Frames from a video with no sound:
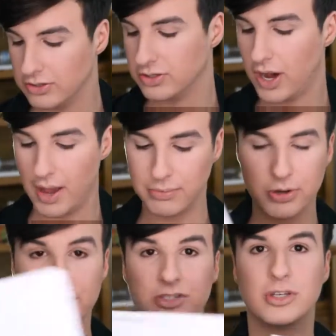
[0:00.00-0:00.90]
So I'm
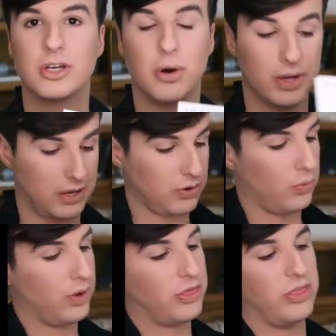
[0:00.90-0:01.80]
going to go
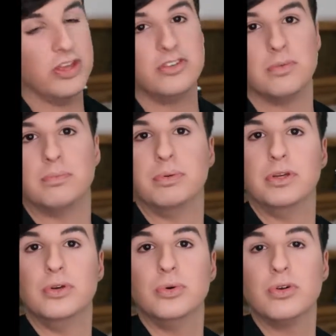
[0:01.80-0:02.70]
in with this
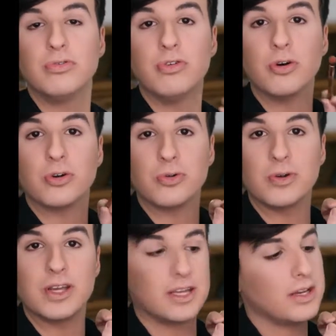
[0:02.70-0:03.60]
beautiful
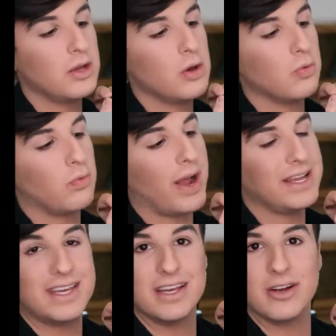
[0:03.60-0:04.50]
green
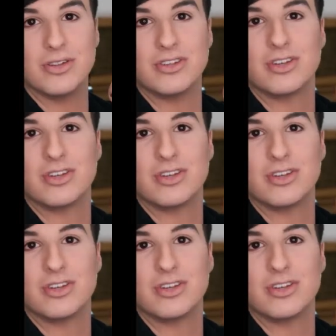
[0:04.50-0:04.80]
right here. This